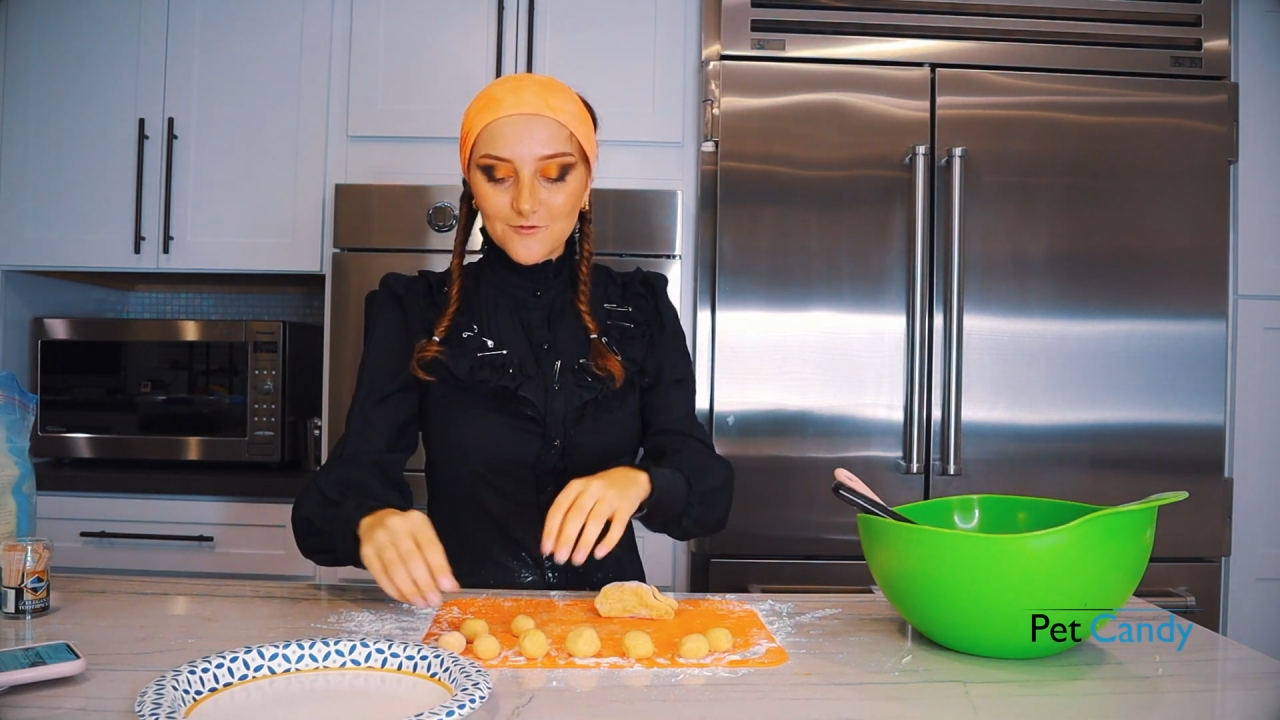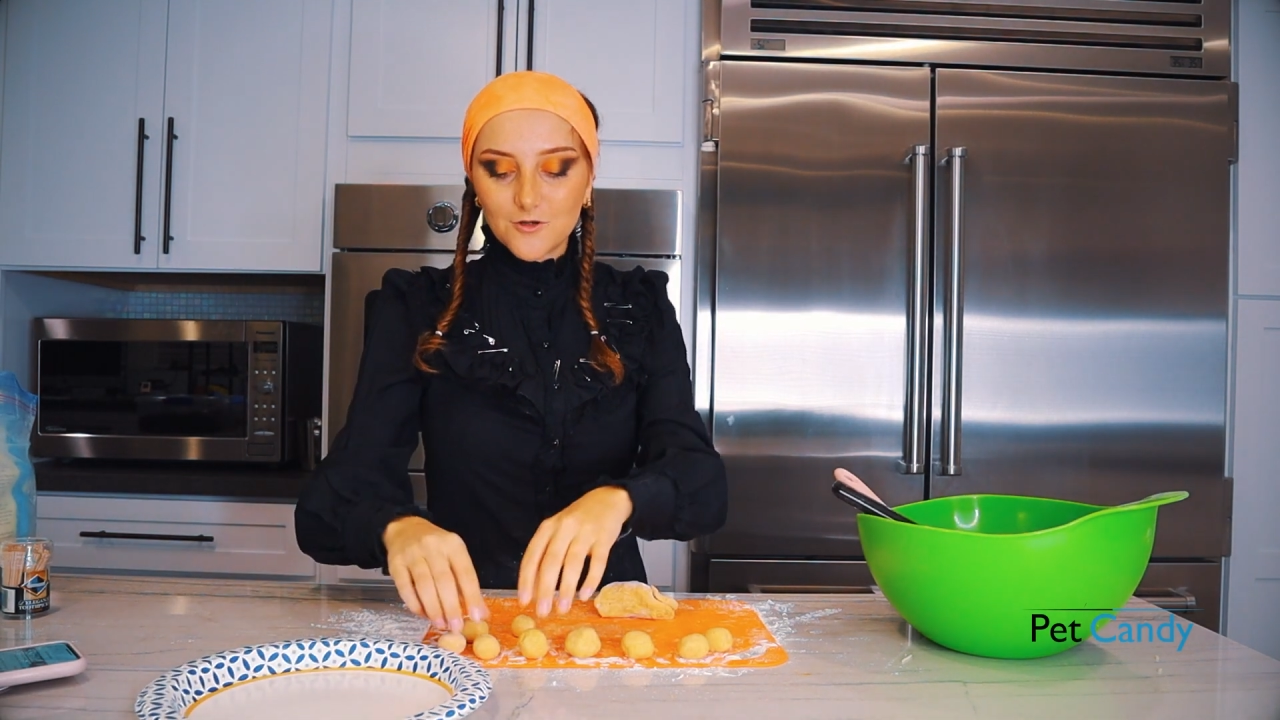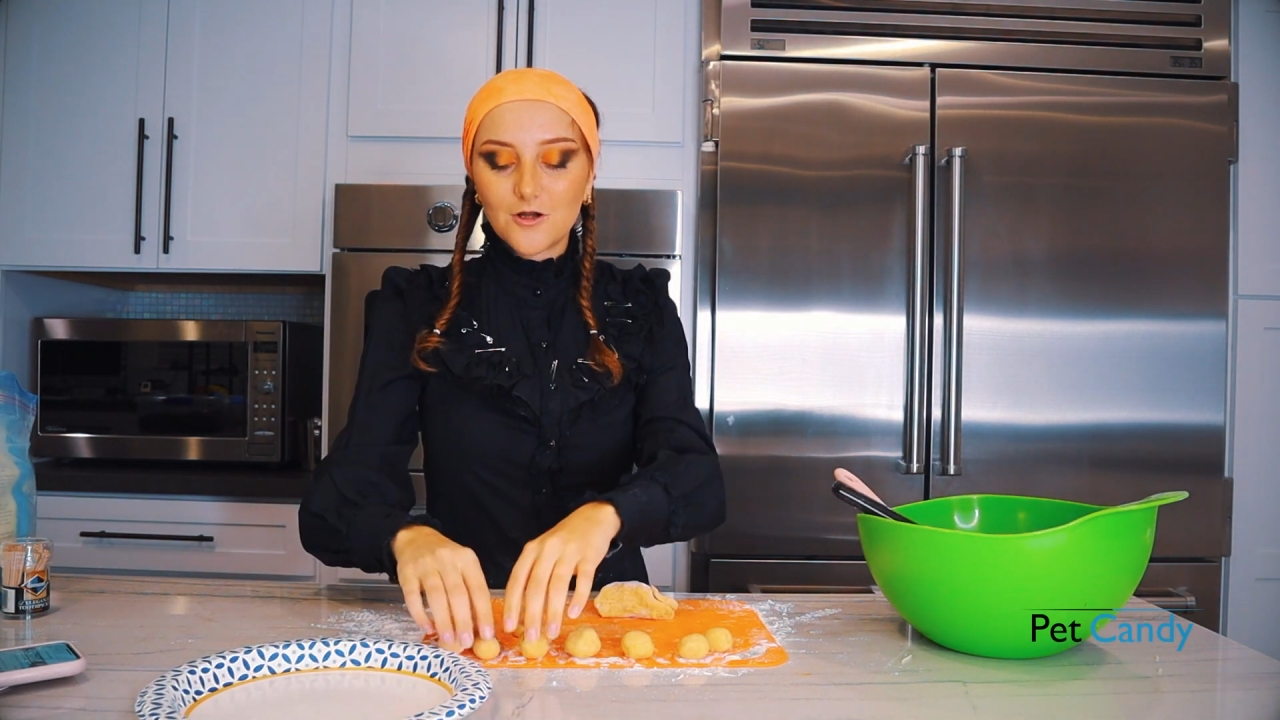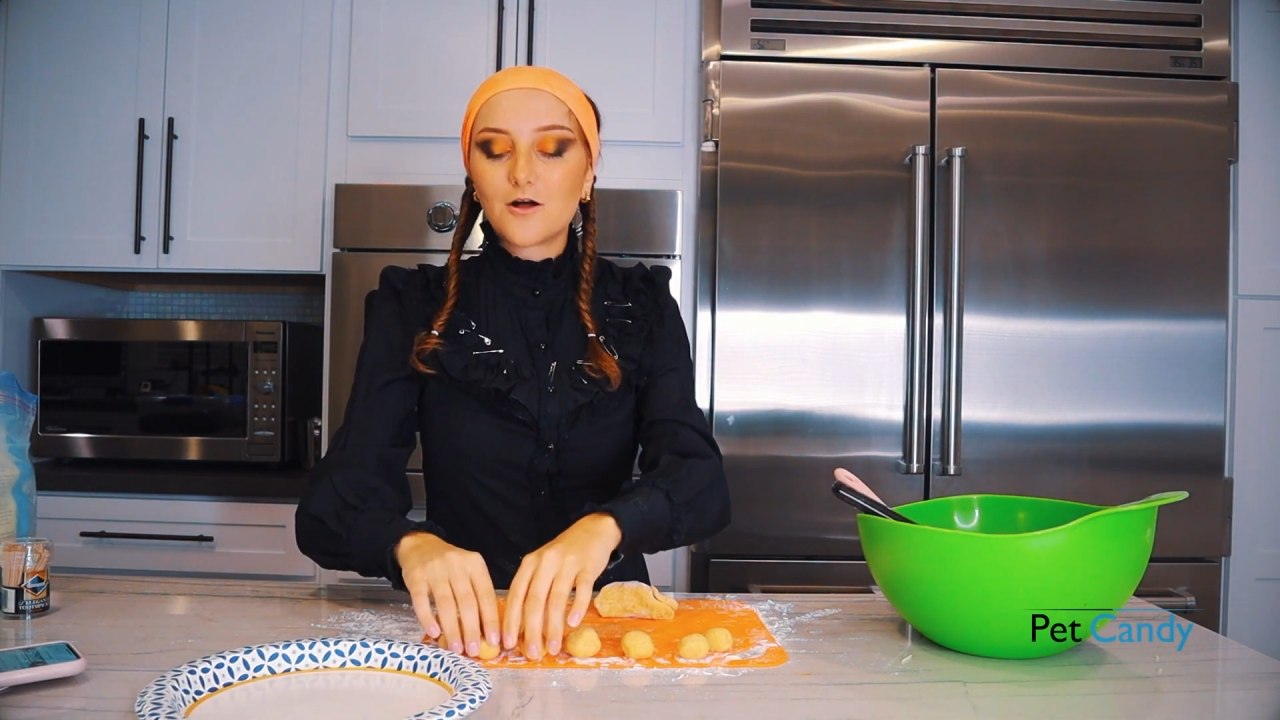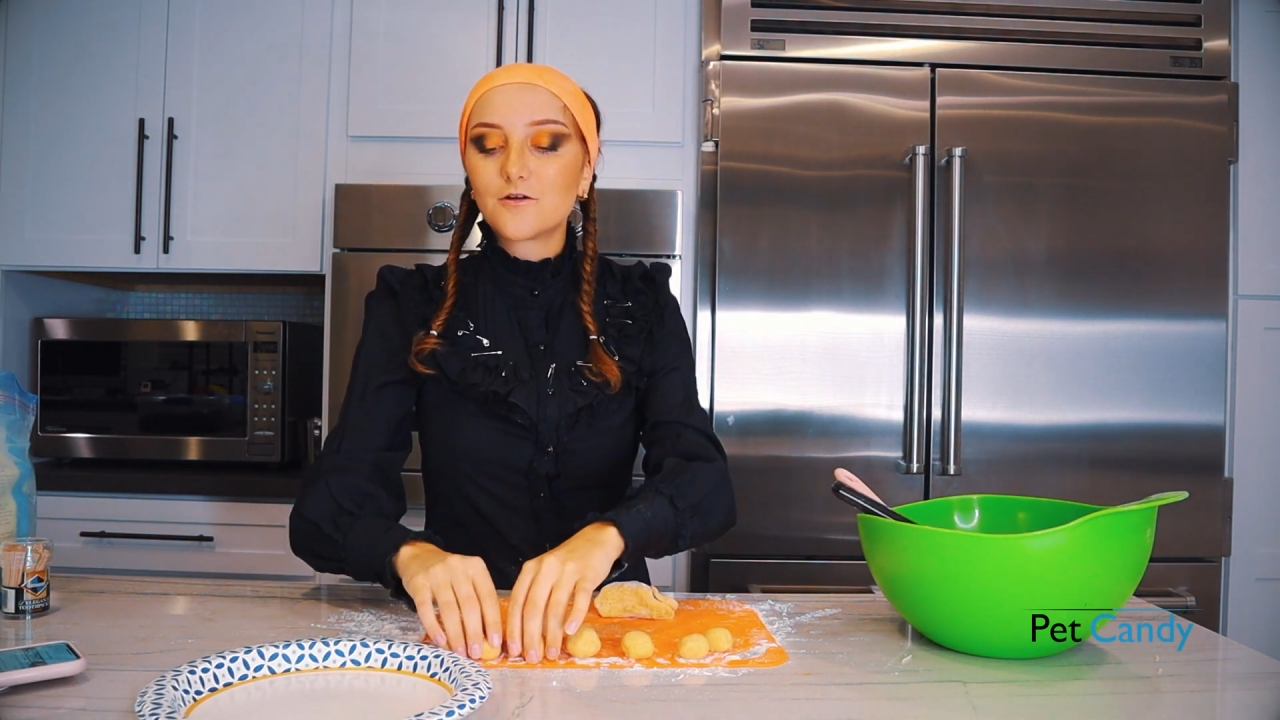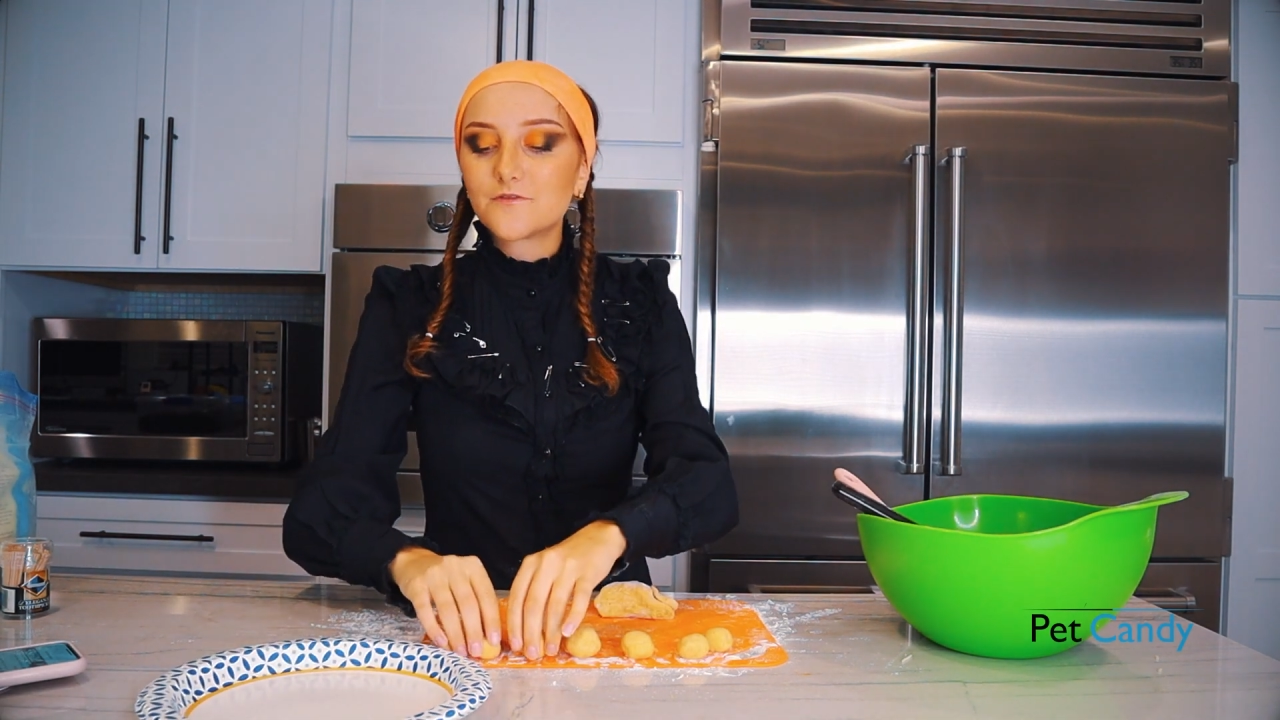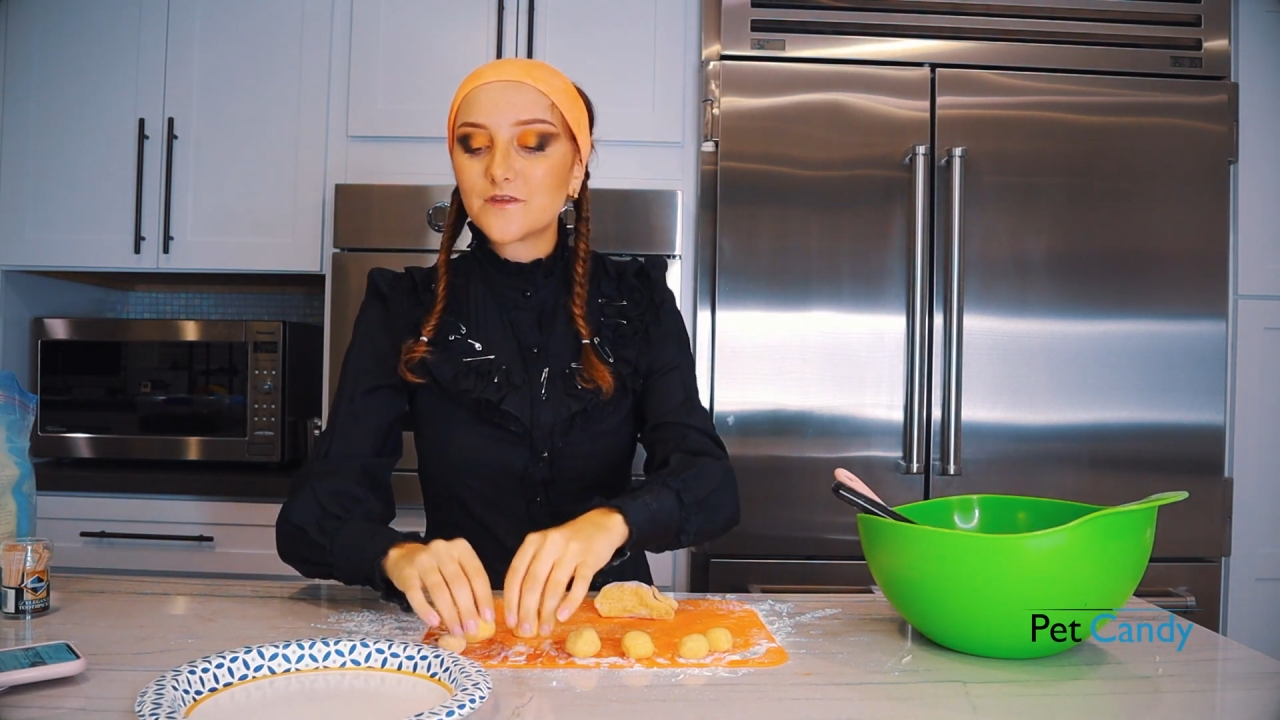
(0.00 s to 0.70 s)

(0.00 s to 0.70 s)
roll all of